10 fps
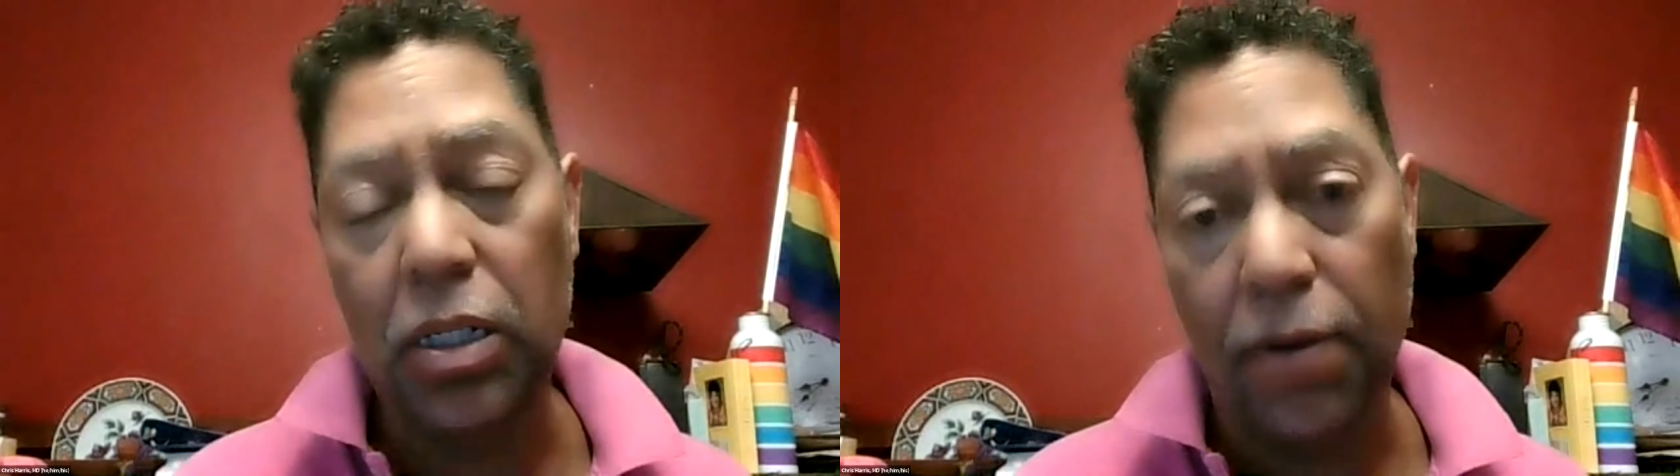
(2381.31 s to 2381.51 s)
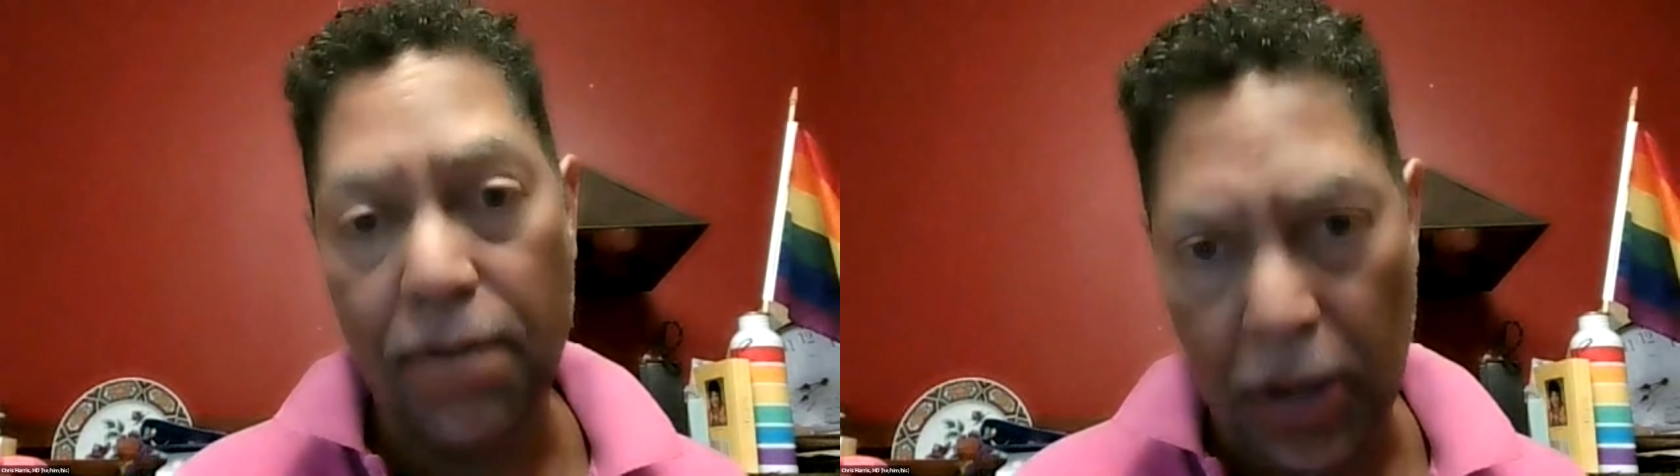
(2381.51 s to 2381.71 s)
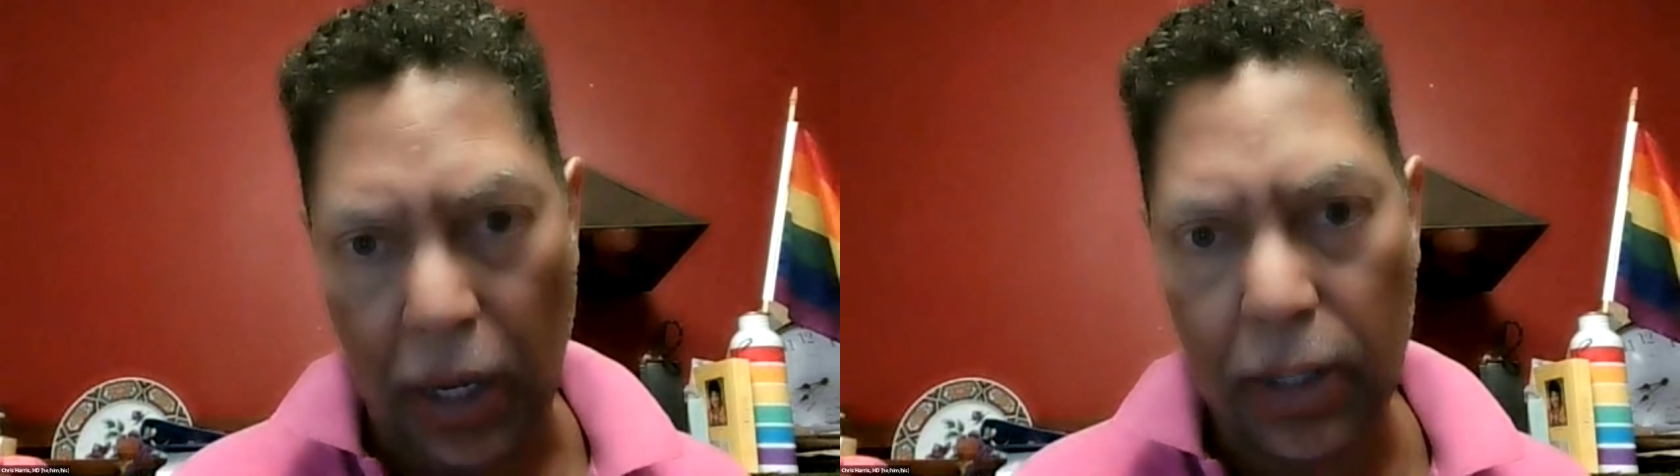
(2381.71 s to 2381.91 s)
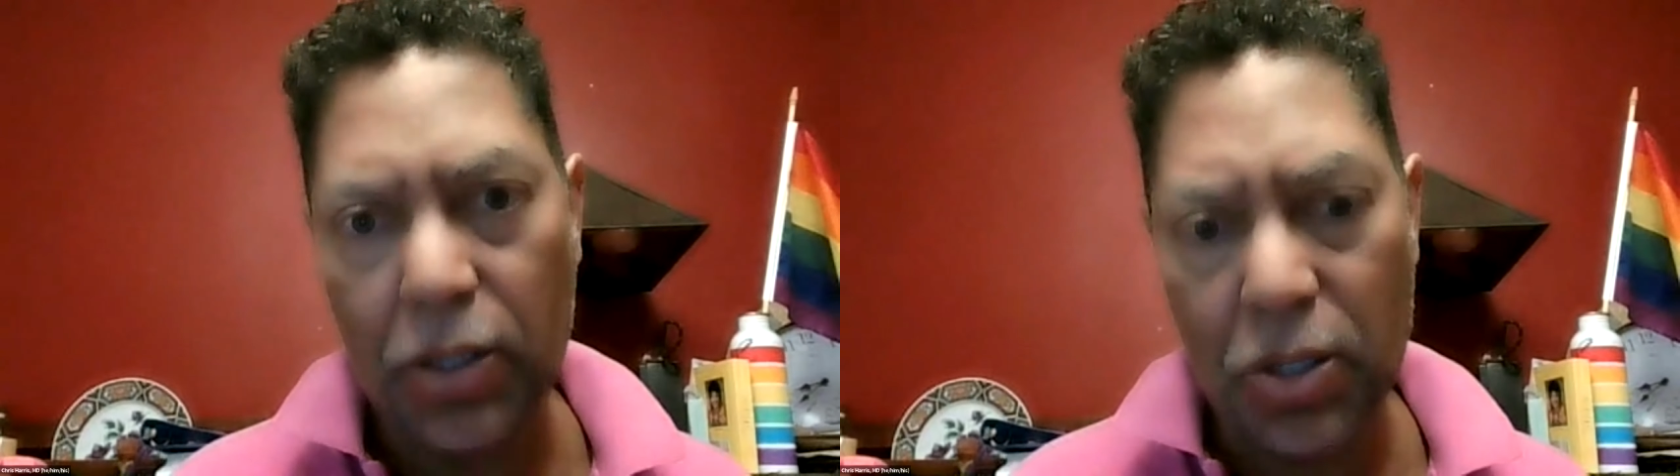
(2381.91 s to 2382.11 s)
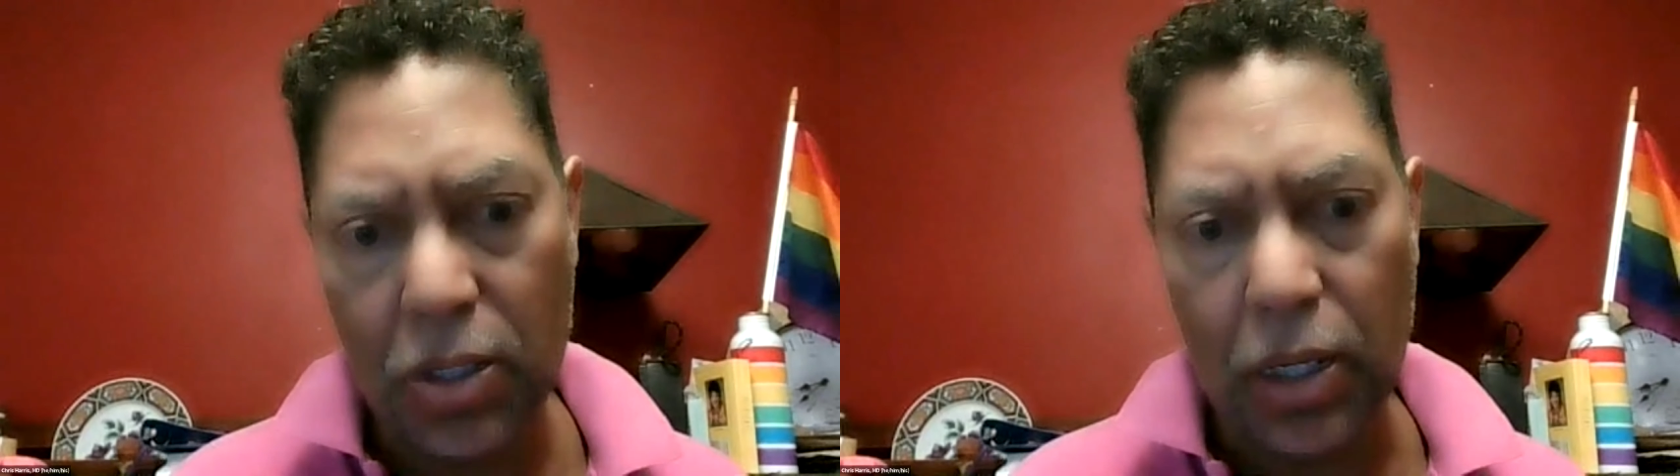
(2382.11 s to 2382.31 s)
to
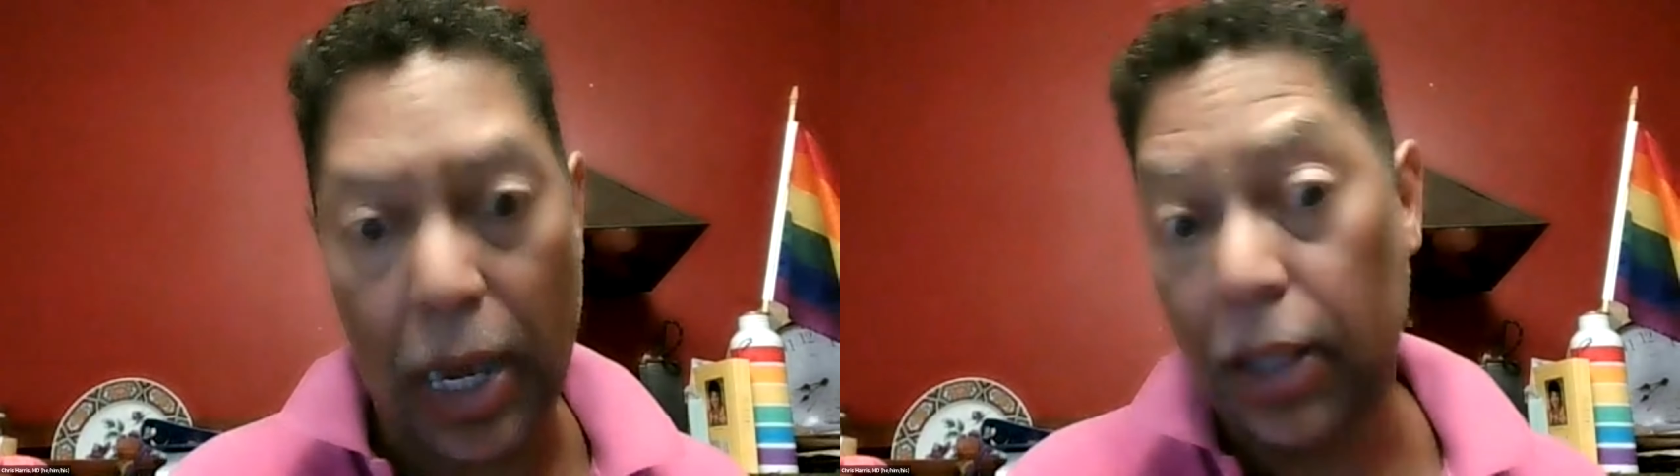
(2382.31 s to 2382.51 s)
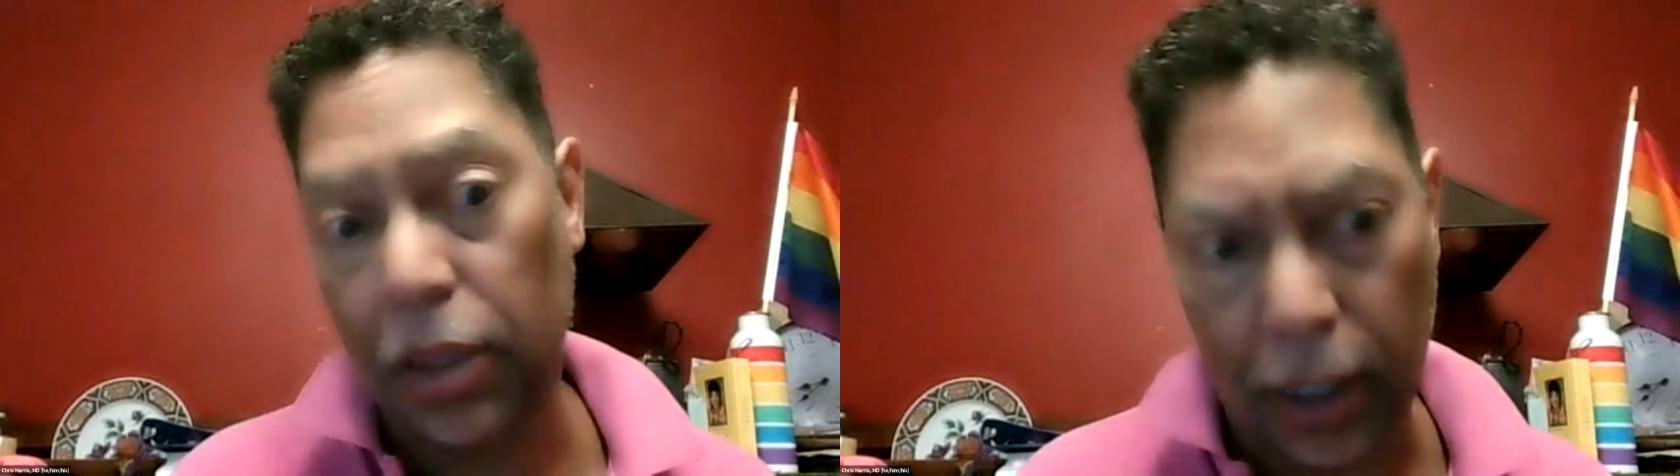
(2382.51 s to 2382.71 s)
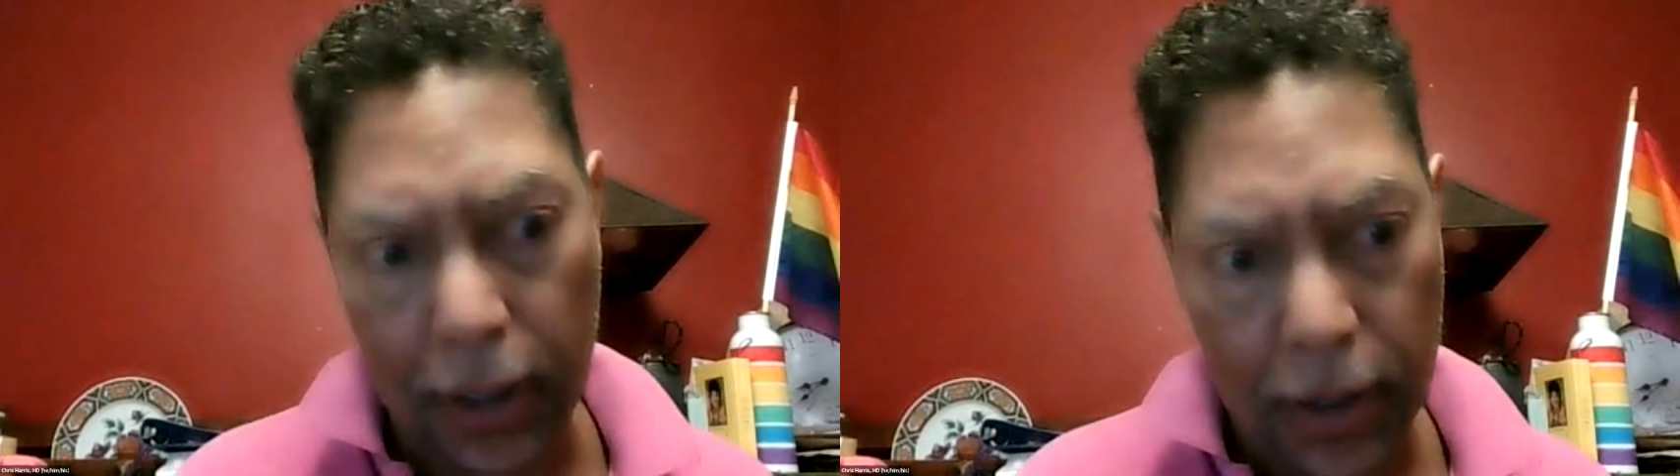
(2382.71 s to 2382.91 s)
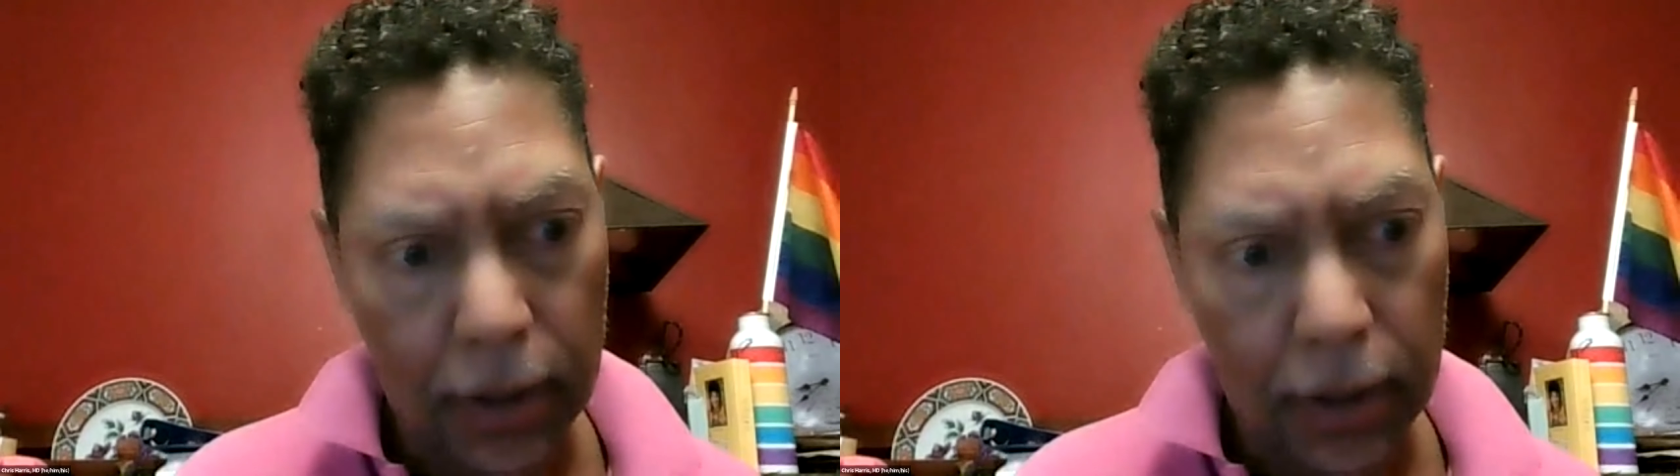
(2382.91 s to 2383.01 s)
fix, I think.